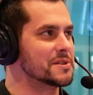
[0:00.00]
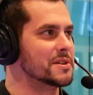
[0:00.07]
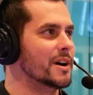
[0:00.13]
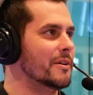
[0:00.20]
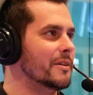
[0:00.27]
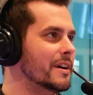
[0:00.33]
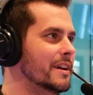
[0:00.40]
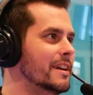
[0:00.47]

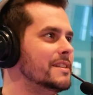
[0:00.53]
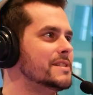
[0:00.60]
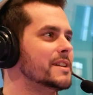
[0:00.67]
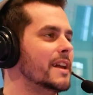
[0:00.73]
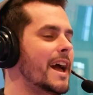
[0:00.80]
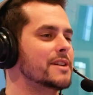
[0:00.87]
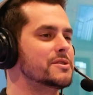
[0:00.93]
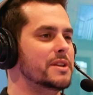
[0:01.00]
So it's
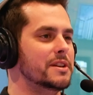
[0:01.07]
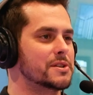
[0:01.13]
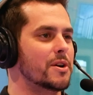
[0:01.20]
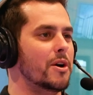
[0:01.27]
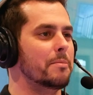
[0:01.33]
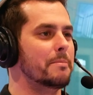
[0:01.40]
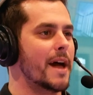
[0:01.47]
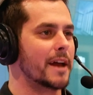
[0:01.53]

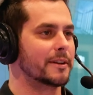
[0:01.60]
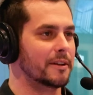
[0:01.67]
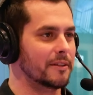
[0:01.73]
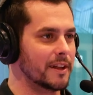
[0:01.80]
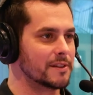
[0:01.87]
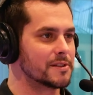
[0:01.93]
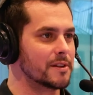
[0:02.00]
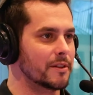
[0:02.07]
called
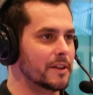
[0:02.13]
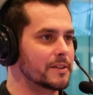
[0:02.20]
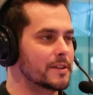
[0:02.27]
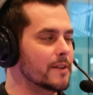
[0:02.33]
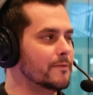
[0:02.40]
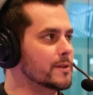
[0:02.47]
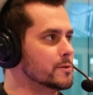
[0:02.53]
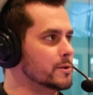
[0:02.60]
MagnaLink. So the
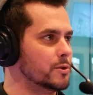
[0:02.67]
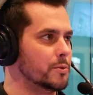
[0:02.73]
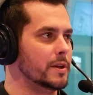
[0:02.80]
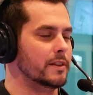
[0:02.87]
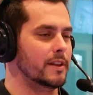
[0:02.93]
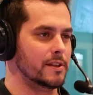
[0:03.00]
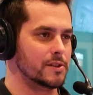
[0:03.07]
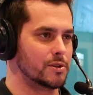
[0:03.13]
difference
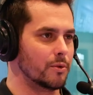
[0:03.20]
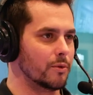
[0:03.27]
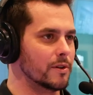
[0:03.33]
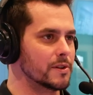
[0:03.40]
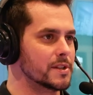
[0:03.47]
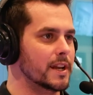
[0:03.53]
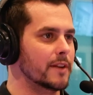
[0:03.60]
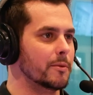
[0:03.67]
between these
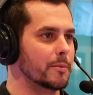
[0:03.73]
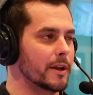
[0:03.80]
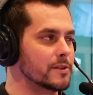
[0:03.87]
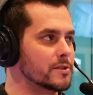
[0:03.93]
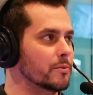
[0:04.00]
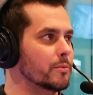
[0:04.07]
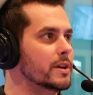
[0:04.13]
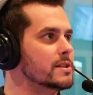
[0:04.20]
doors and everybody
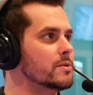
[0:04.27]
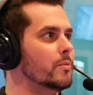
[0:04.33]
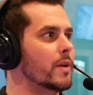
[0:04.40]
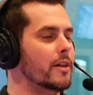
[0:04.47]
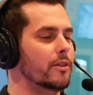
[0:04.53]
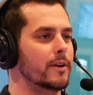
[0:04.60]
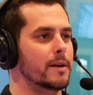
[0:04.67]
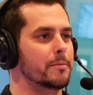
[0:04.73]
else, the reason
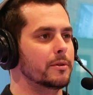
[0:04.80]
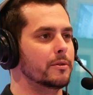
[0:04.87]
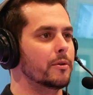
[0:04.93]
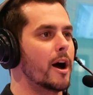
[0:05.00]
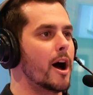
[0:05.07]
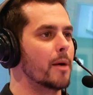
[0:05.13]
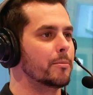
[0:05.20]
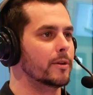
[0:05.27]
why they're able to
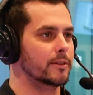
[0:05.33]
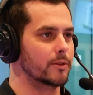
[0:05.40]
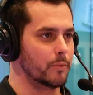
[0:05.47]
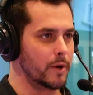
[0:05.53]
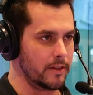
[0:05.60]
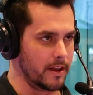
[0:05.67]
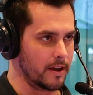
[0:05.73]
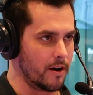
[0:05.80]
operate the
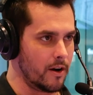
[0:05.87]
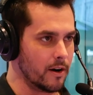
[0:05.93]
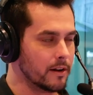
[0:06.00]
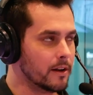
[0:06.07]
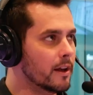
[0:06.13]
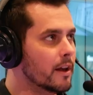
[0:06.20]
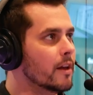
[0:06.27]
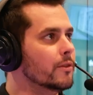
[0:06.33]
way they are,
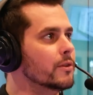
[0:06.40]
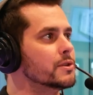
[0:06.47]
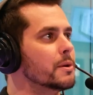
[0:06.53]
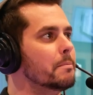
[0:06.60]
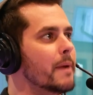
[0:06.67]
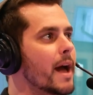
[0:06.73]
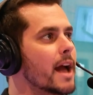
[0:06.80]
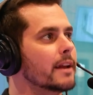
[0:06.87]
there's a
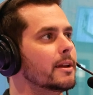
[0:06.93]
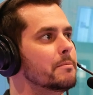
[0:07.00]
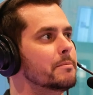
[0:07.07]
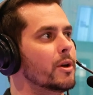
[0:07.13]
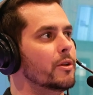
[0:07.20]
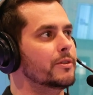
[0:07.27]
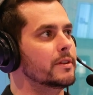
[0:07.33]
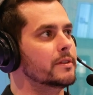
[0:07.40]
magnet
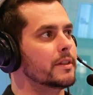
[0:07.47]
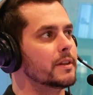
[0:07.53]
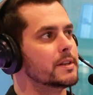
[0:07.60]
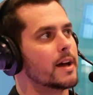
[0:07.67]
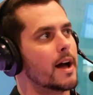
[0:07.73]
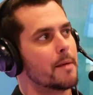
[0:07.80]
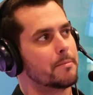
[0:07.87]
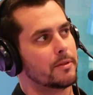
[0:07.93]
built into the
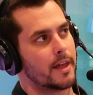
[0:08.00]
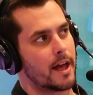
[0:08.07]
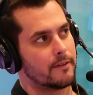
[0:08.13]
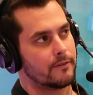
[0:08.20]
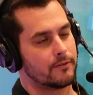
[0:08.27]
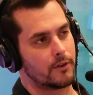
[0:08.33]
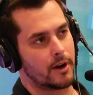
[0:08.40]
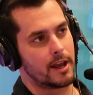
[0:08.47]
top of that
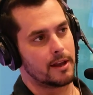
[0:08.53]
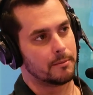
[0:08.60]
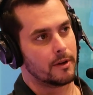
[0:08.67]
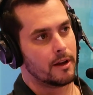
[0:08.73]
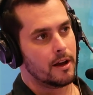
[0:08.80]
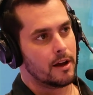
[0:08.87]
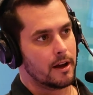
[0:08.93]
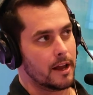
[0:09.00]
frame,
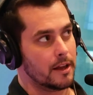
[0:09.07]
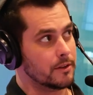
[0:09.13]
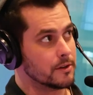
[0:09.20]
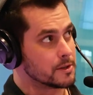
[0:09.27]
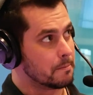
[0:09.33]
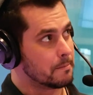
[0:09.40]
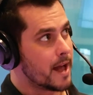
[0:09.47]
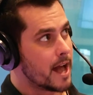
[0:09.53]
and
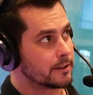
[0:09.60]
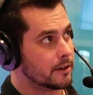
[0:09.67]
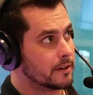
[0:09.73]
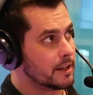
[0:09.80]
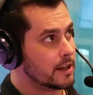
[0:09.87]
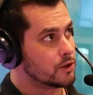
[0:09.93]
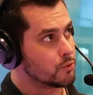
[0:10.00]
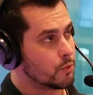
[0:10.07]
there's a magnet on
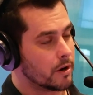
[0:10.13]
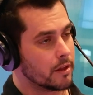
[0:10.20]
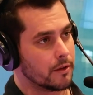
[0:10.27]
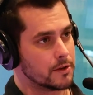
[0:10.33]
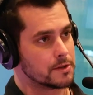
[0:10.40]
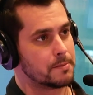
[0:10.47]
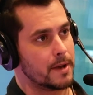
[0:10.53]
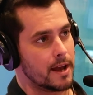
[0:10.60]
each one of
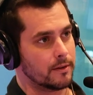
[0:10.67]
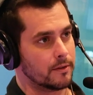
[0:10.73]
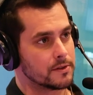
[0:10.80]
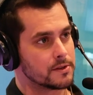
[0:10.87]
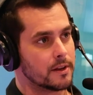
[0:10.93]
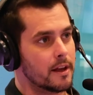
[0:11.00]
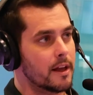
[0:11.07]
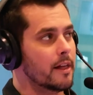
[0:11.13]
those panels.